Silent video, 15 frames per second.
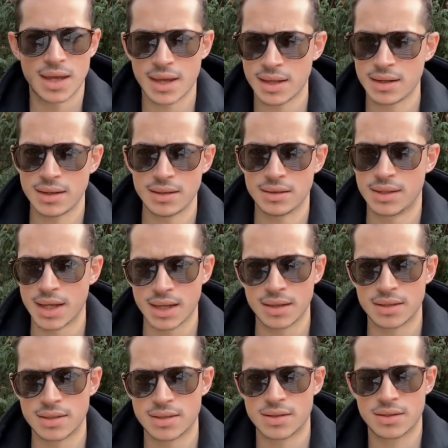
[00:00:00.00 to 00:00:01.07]
any
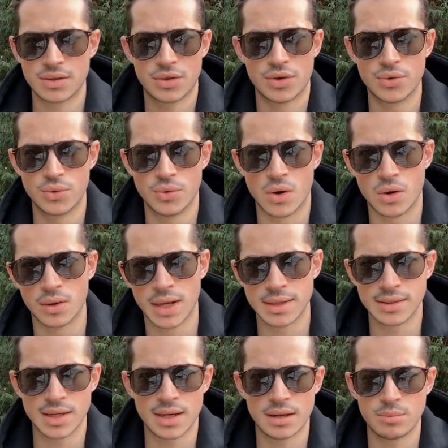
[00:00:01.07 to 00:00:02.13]
dates through
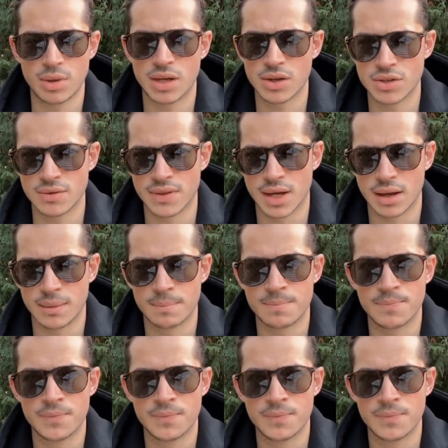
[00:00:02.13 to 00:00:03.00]
online dating because of that.